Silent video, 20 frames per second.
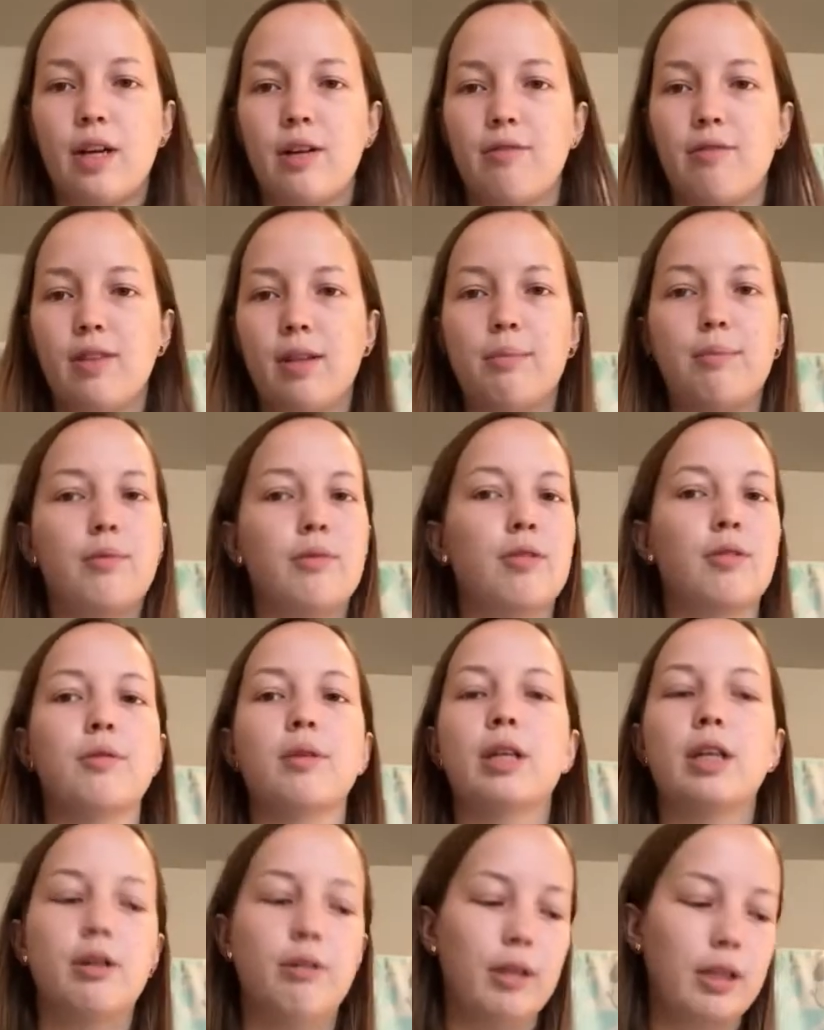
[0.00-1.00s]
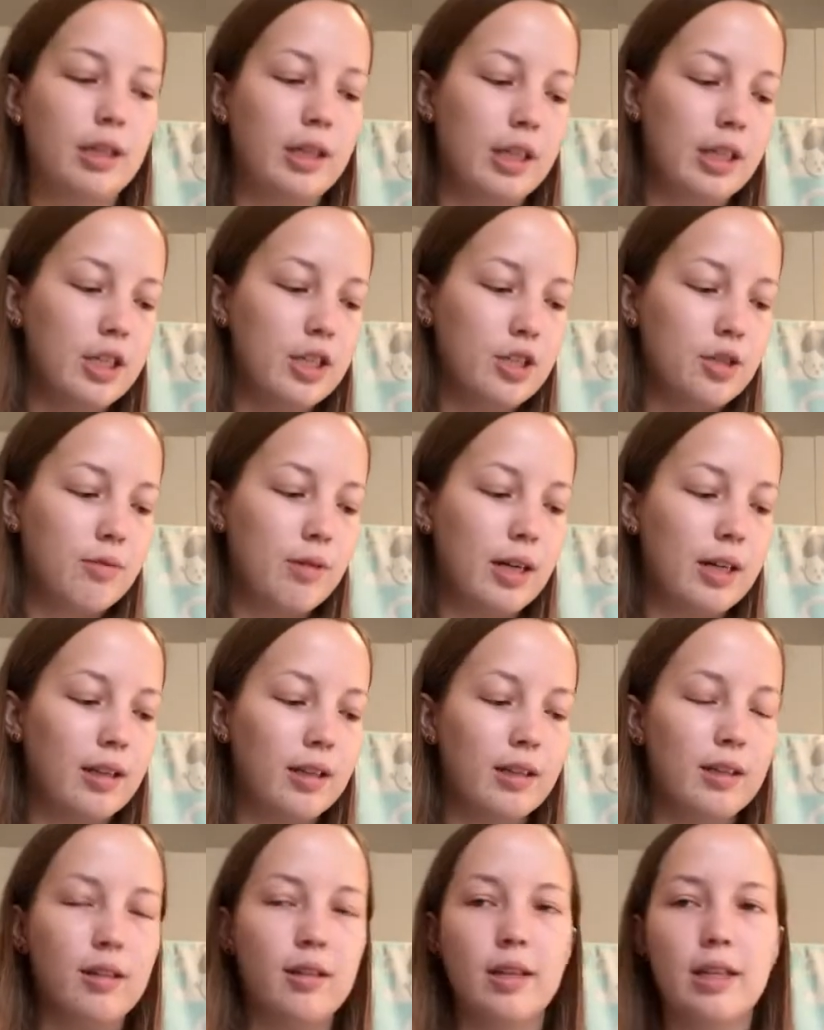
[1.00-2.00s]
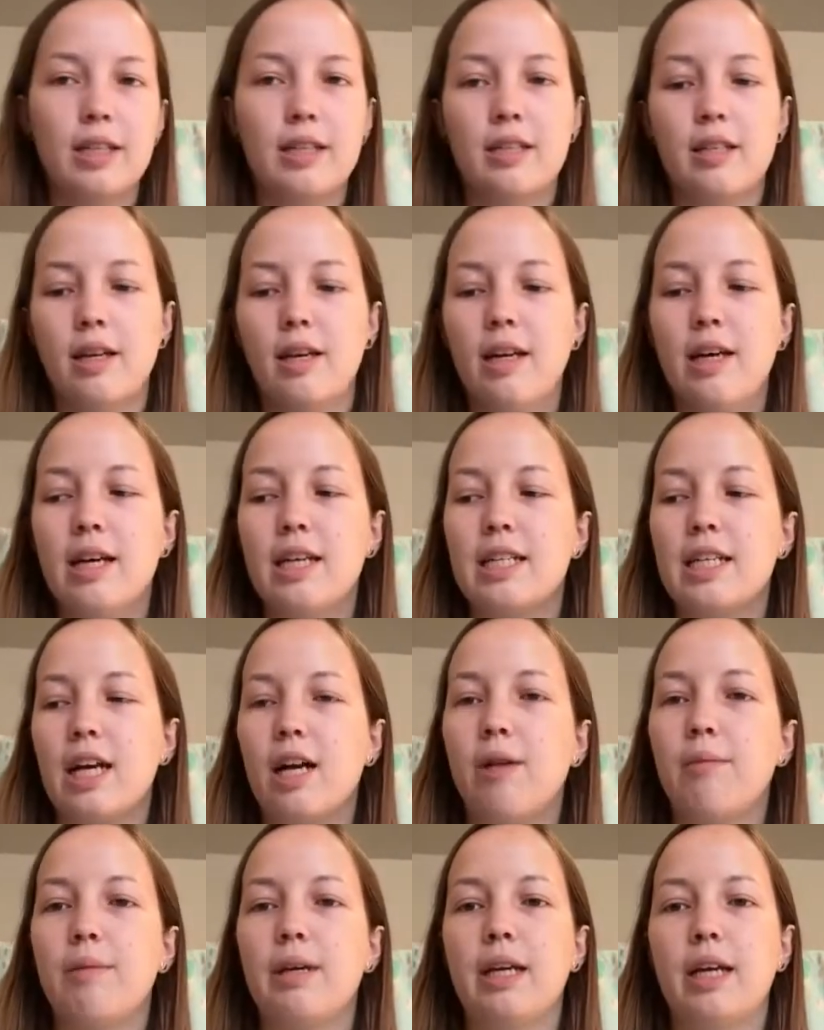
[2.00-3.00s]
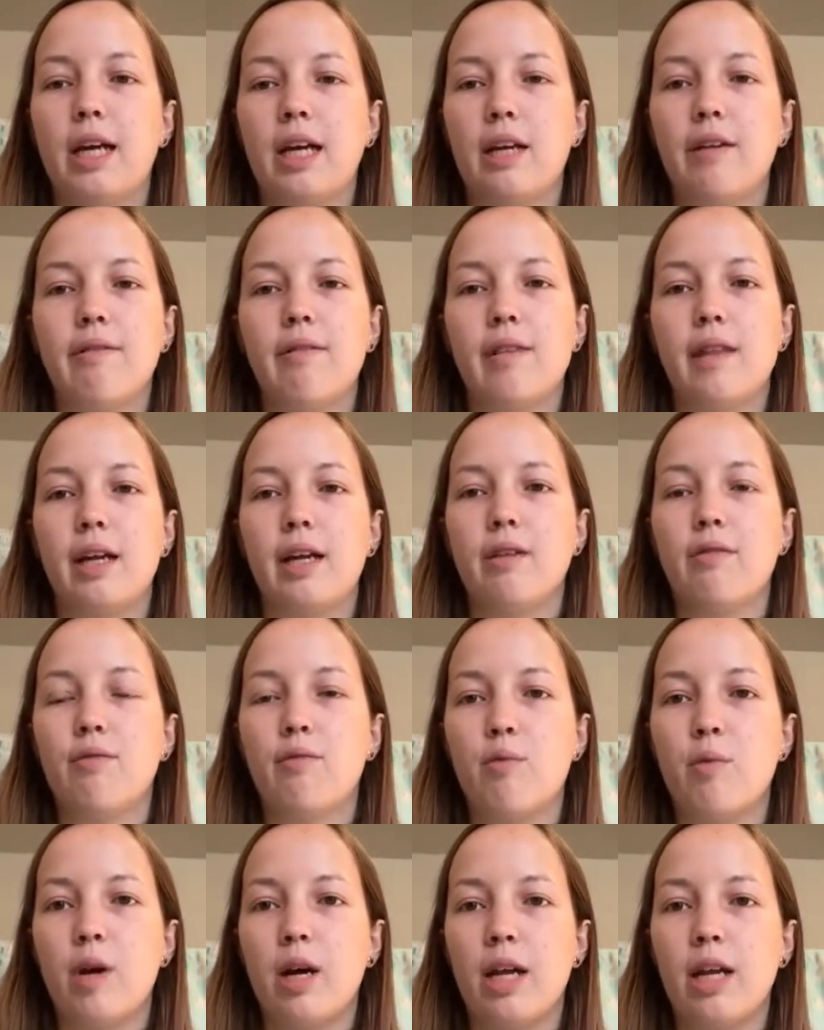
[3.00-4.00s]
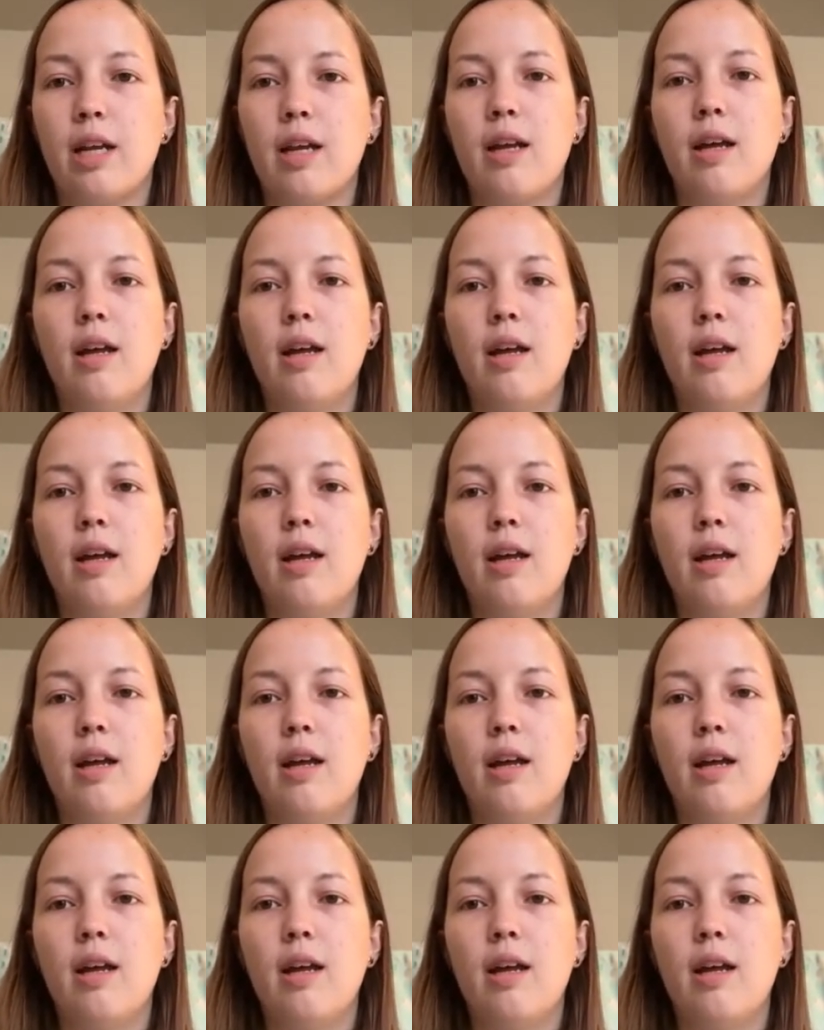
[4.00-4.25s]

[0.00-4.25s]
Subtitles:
I'd flip through really quickly and just write a little list to help me kind of think of what